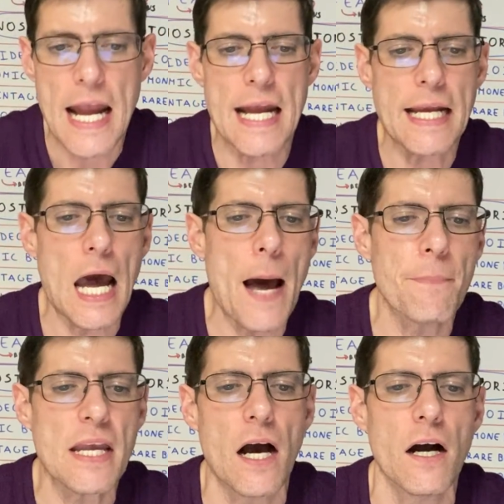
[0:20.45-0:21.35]
a
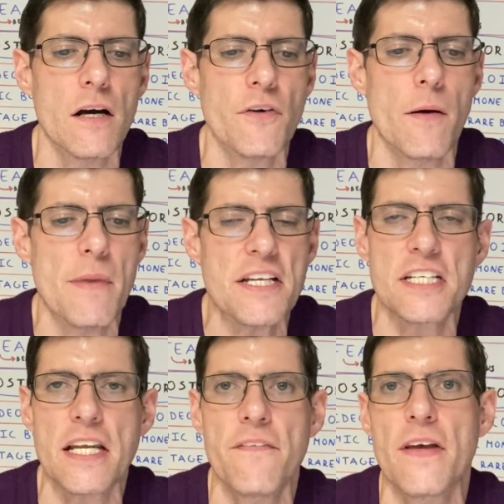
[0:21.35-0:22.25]
copy of
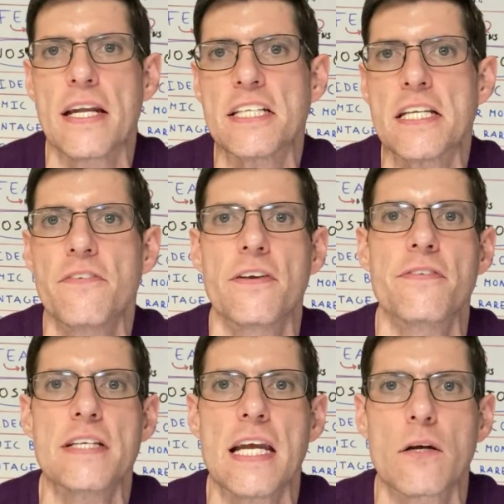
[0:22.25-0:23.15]
Amazing Fantasy
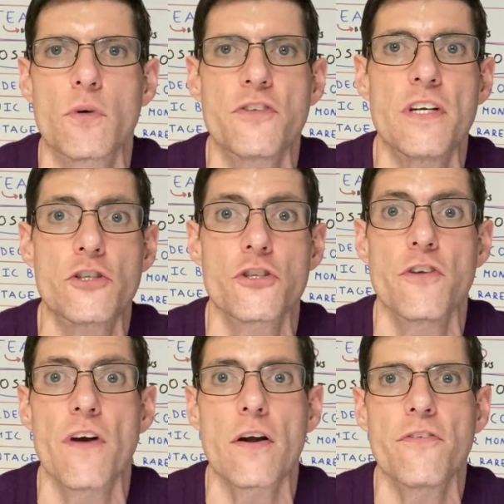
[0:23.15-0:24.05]
15, which features
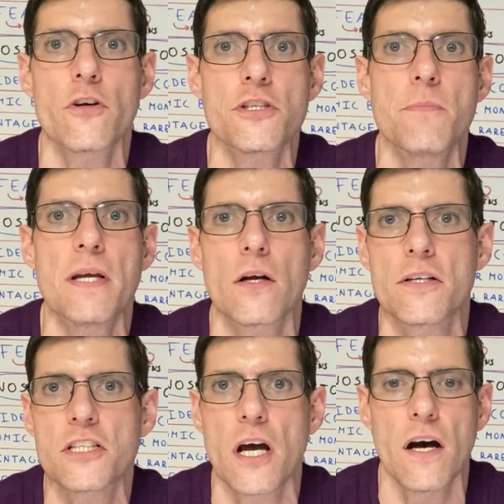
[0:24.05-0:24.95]
the very first
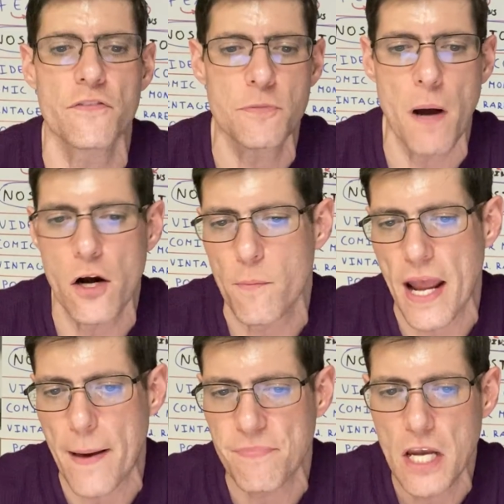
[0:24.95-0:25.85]
appearance of Spider
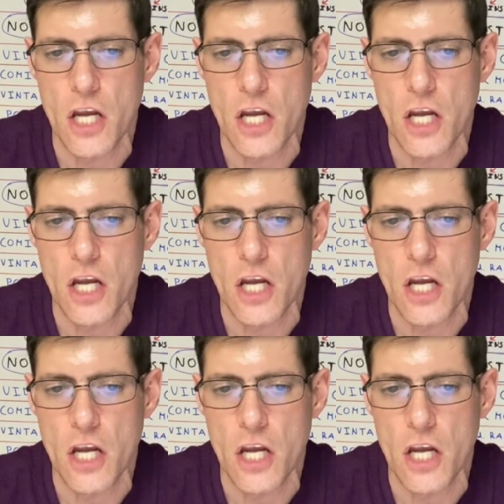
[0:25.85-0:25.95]
Man,